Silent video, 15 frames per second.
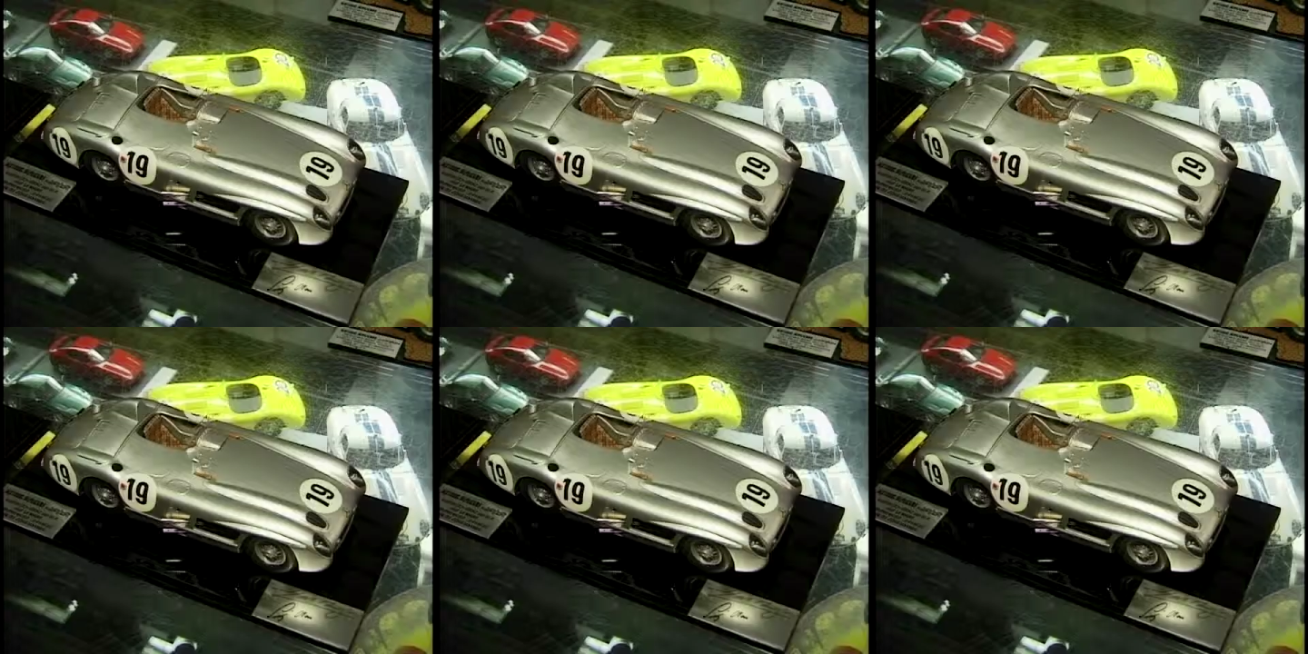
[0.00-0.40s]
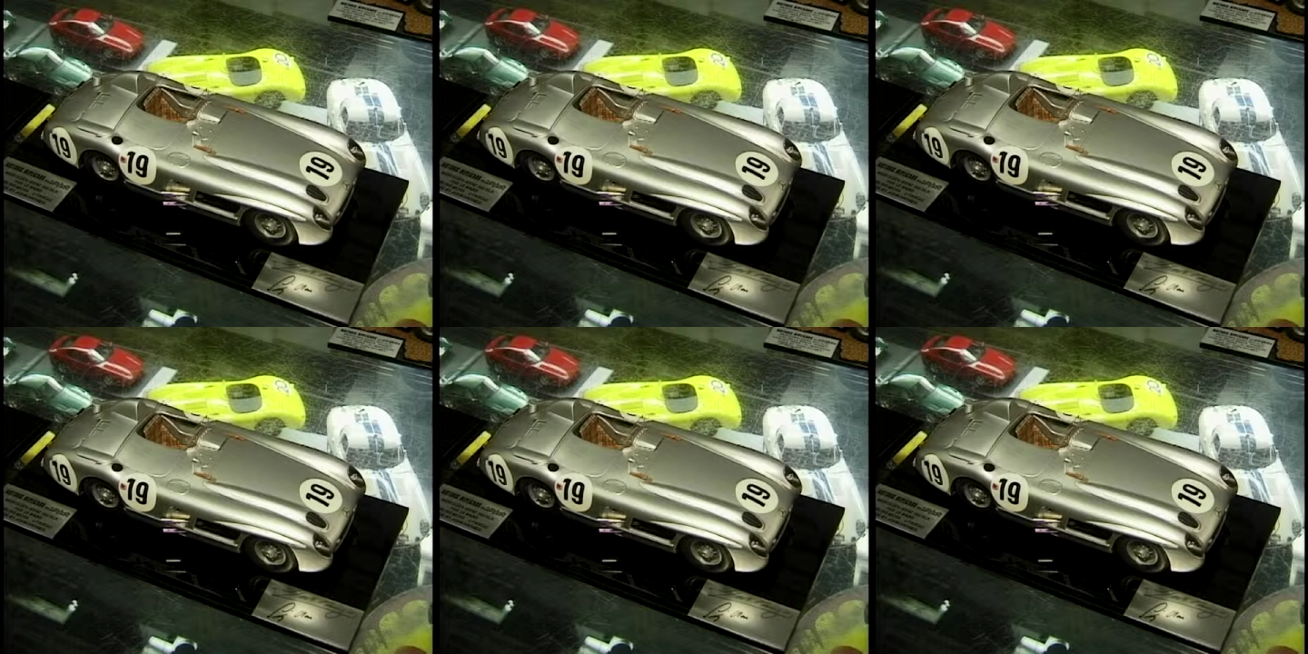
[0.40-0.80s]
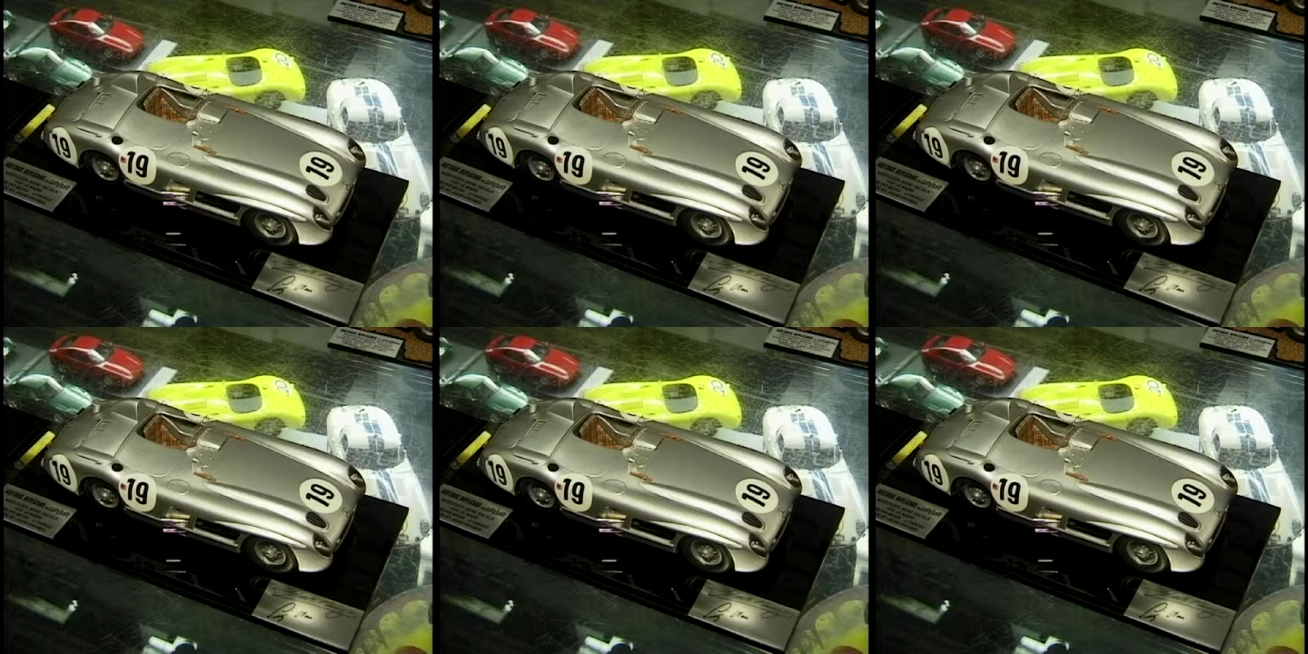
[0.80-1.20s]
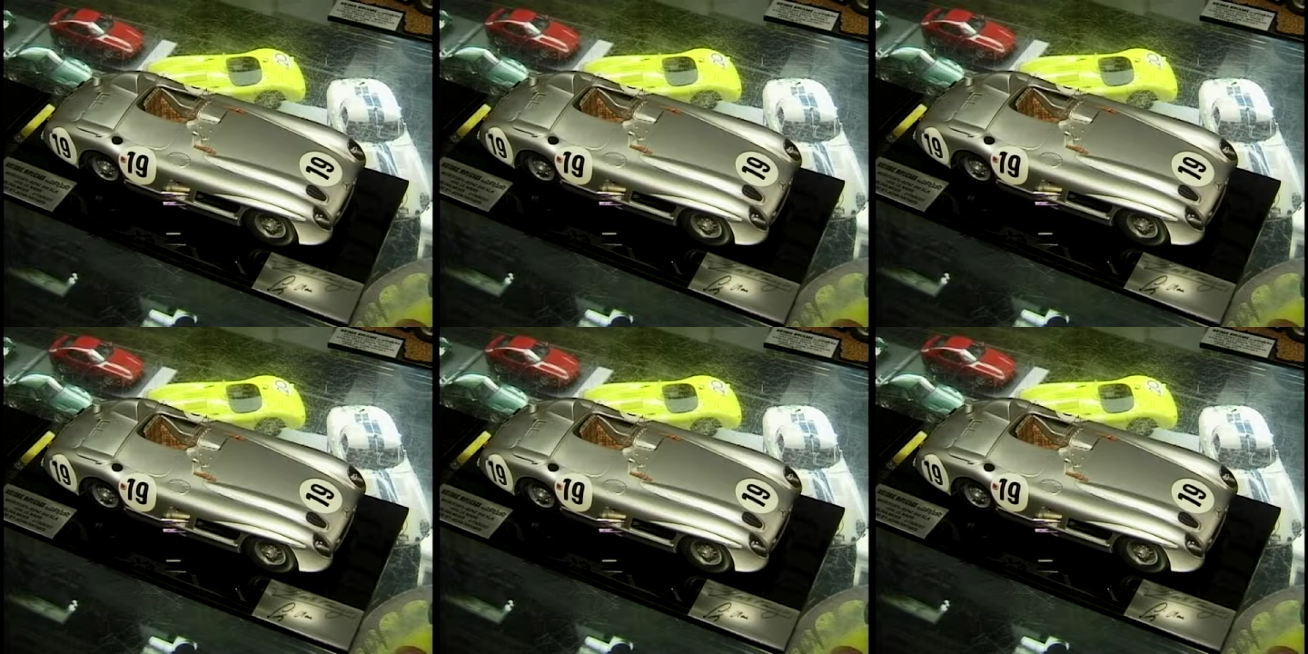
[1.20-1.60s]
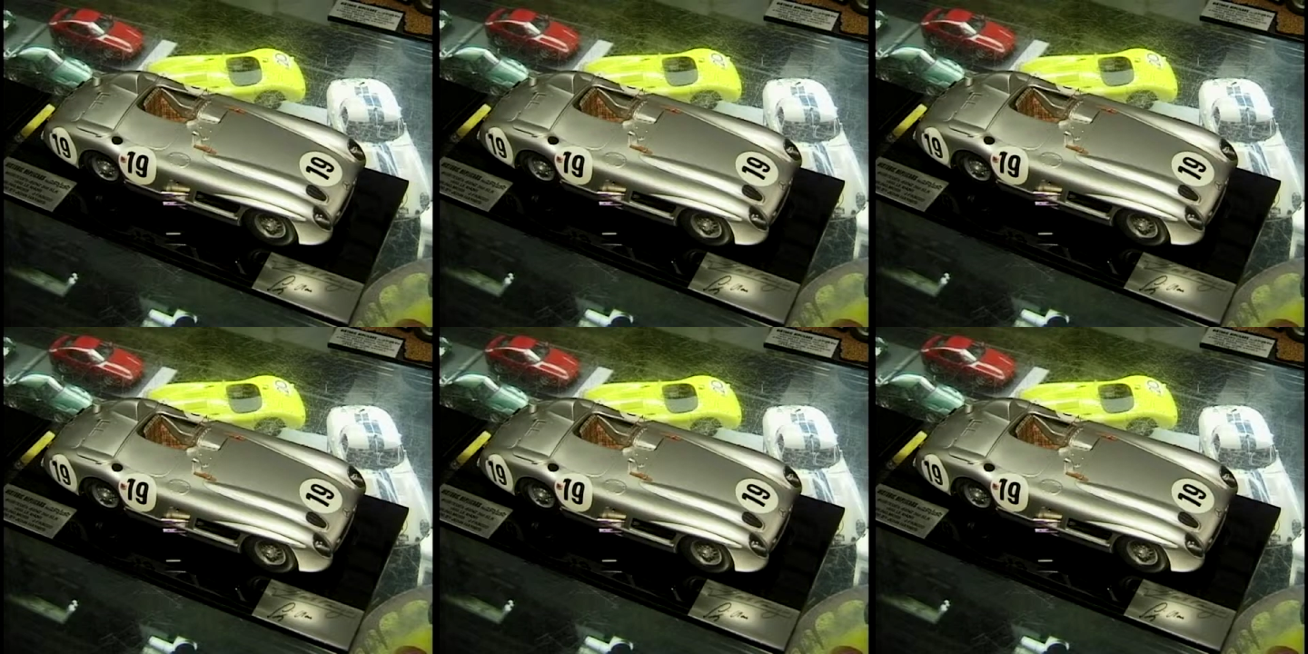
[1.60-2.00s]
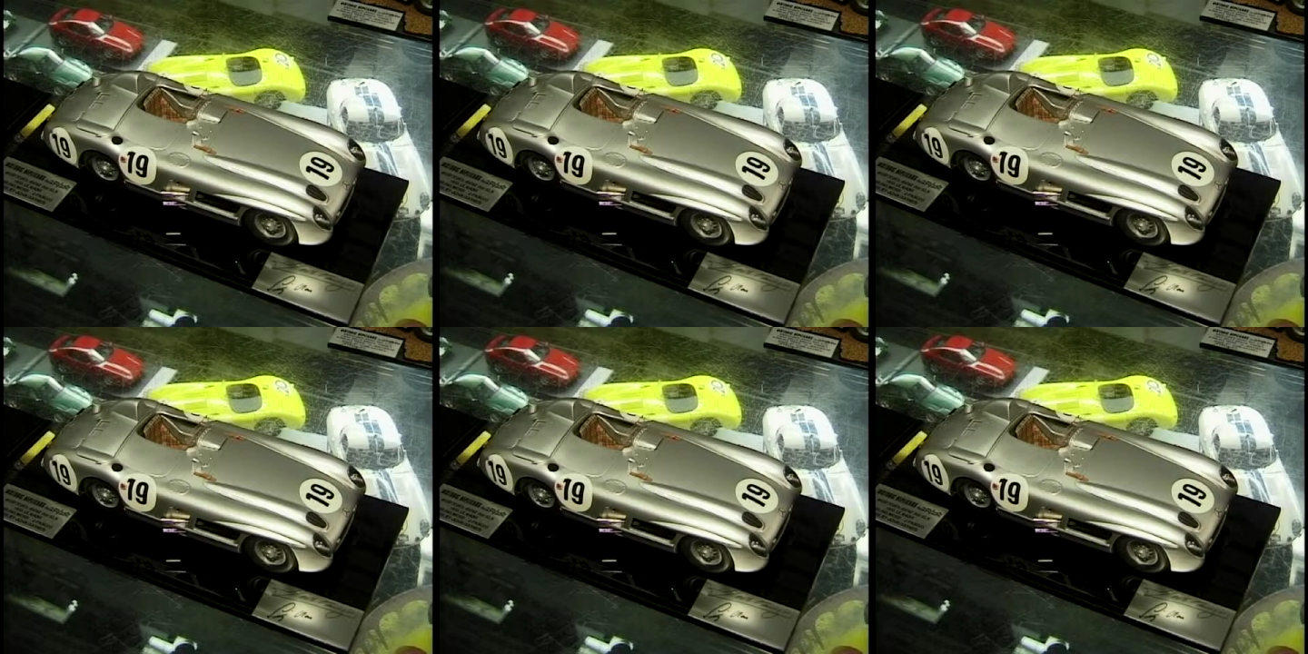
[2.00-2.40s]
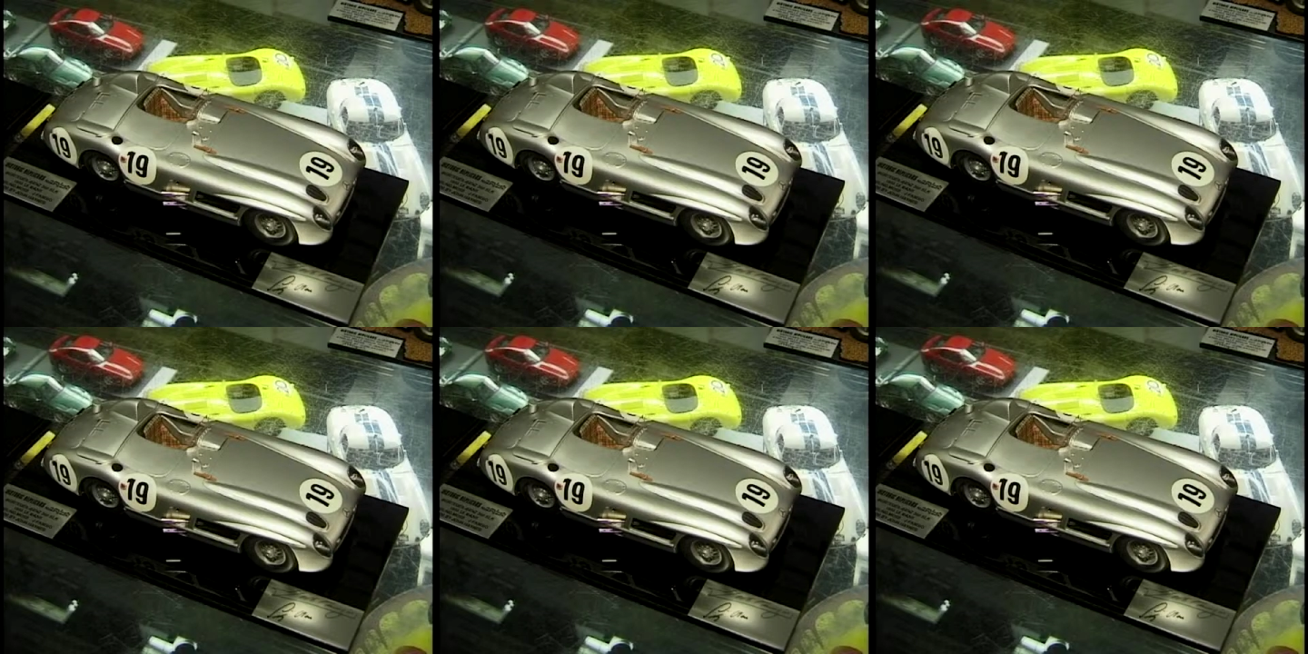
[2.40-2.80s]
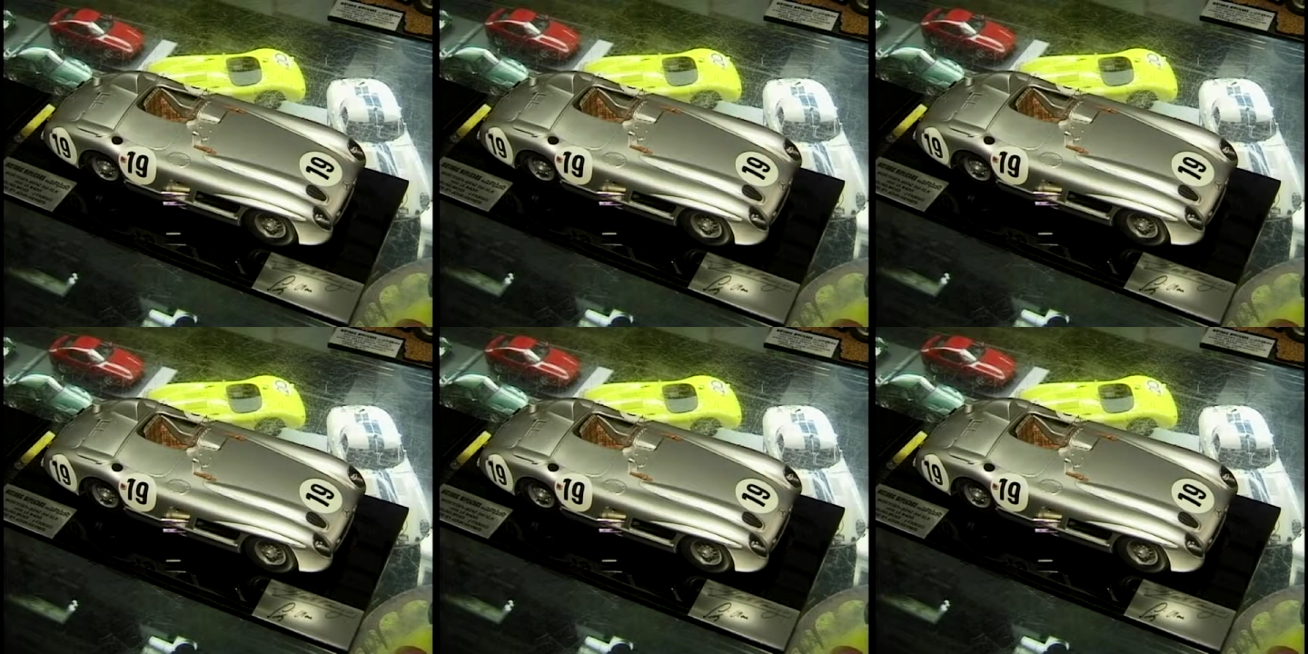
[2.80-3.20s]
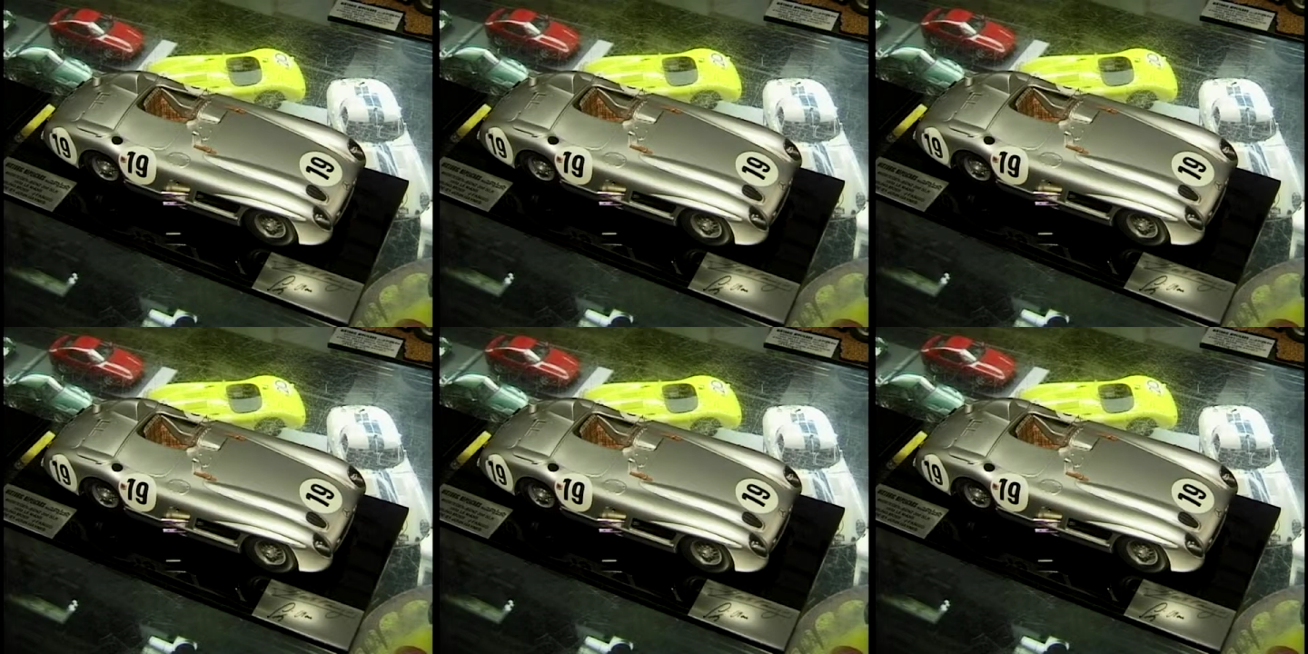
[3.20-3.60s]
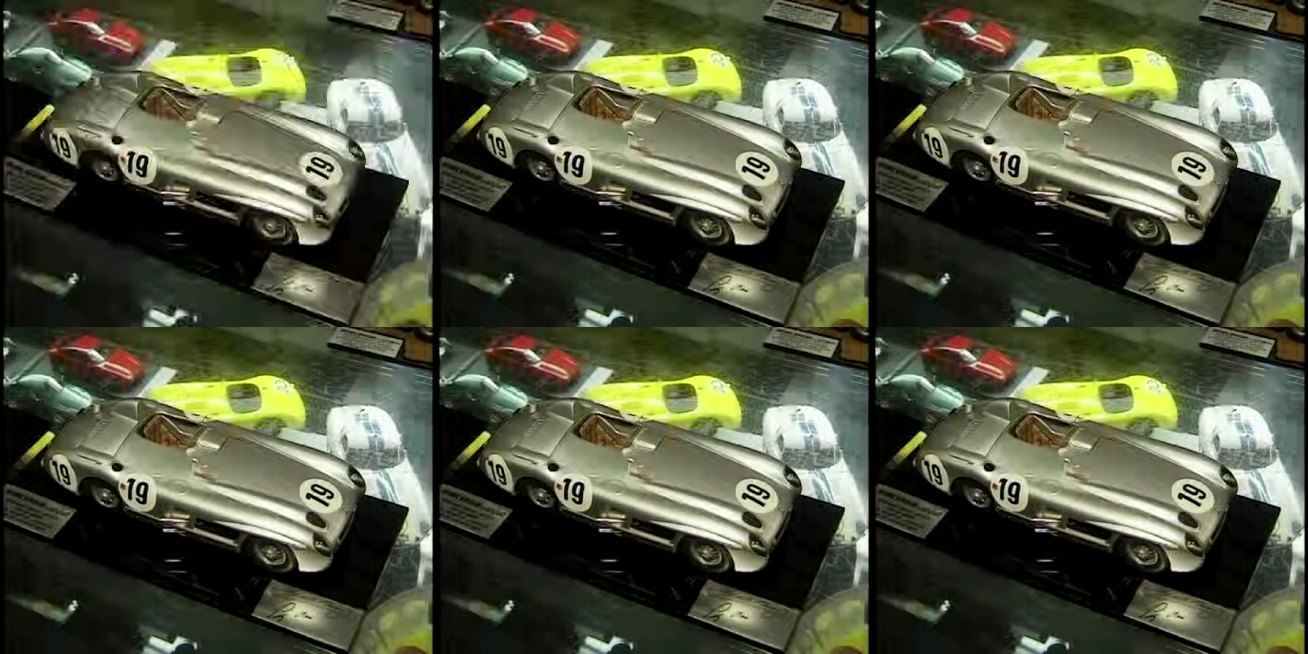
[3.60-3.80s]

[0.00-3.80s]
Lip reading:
[unreadable: no face in view]